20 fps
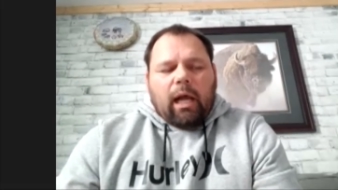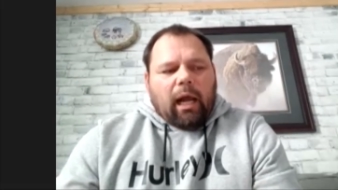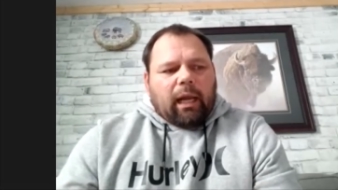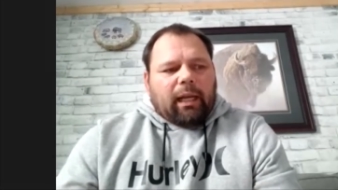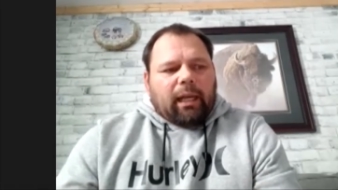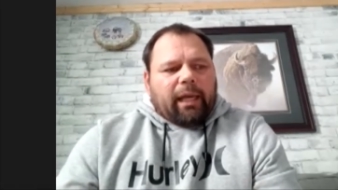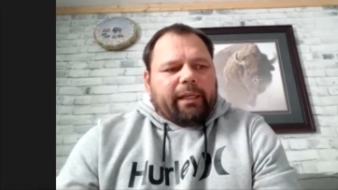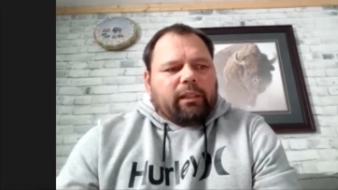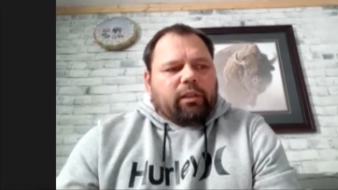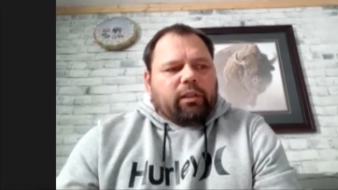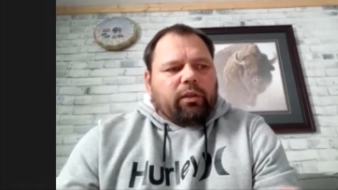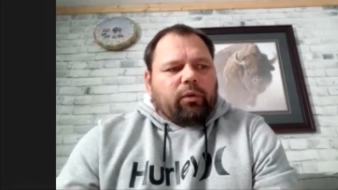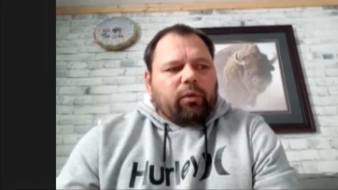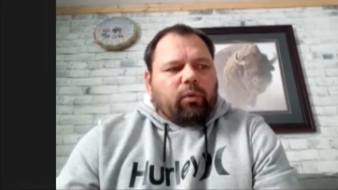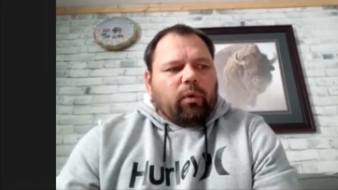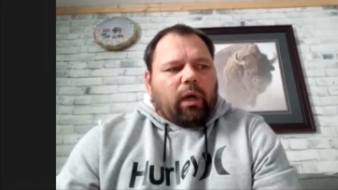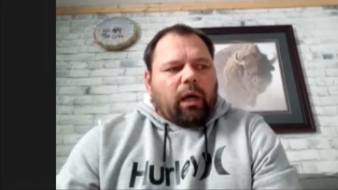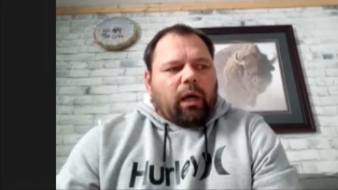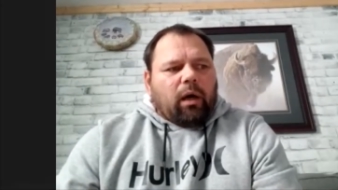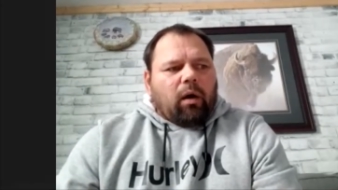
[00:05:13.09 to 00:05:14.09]
I like
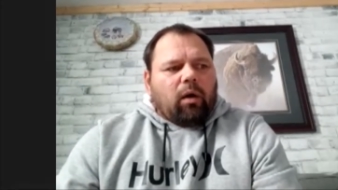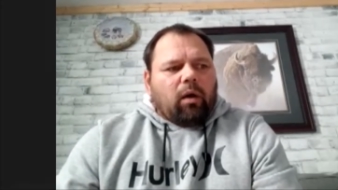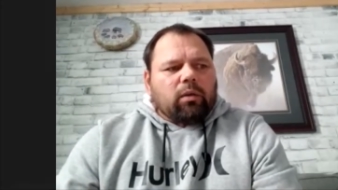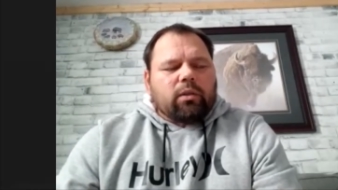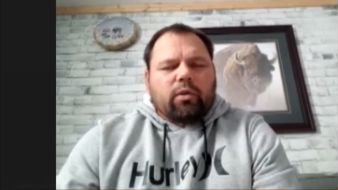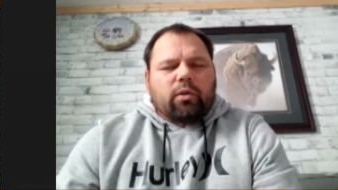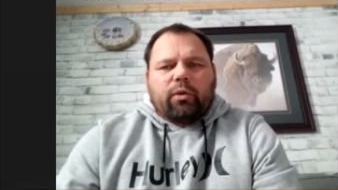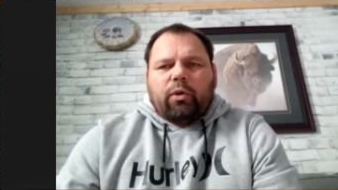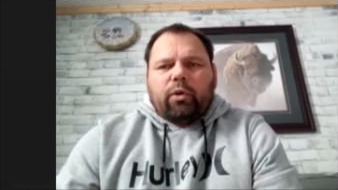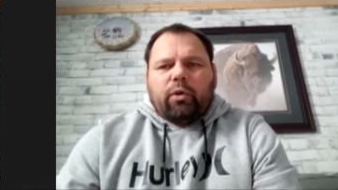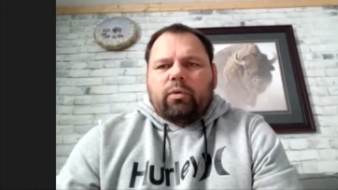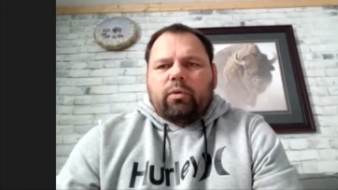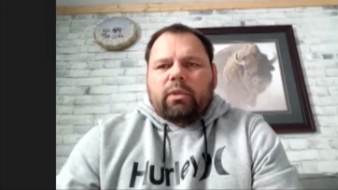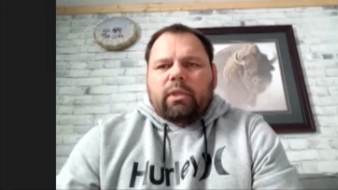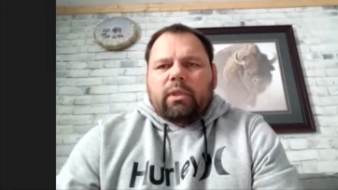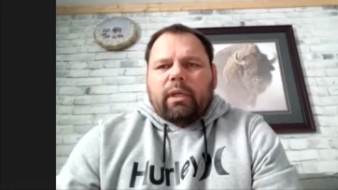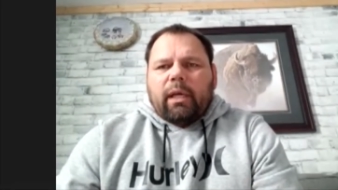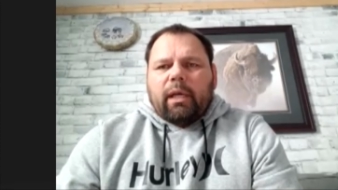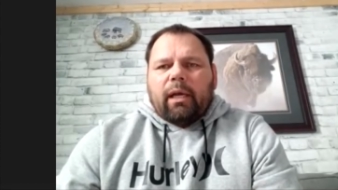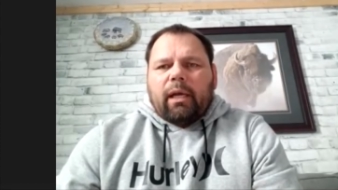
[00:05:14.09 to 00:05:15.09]
to uh, also use
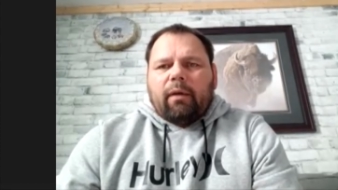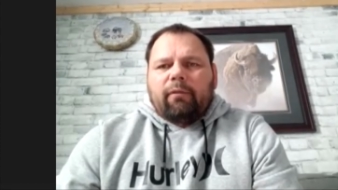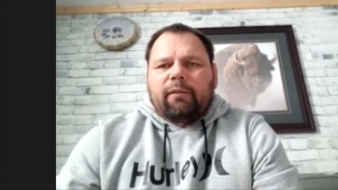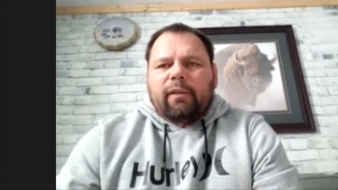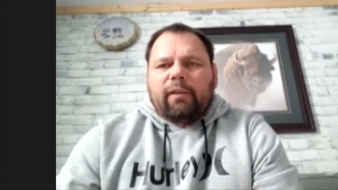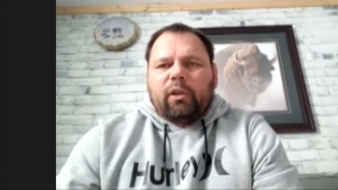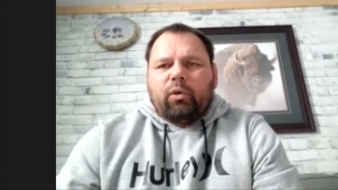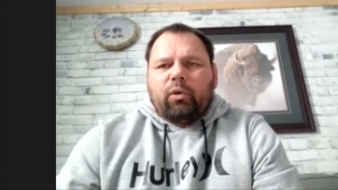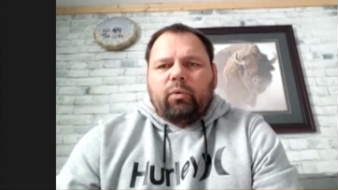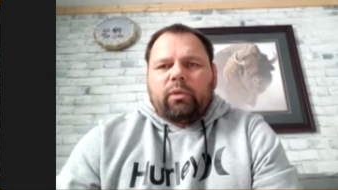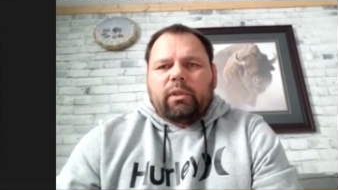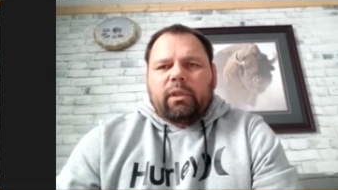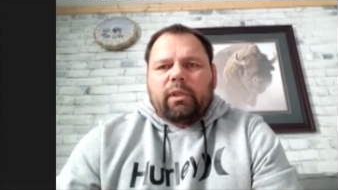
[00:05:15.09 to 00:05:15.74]
the flute.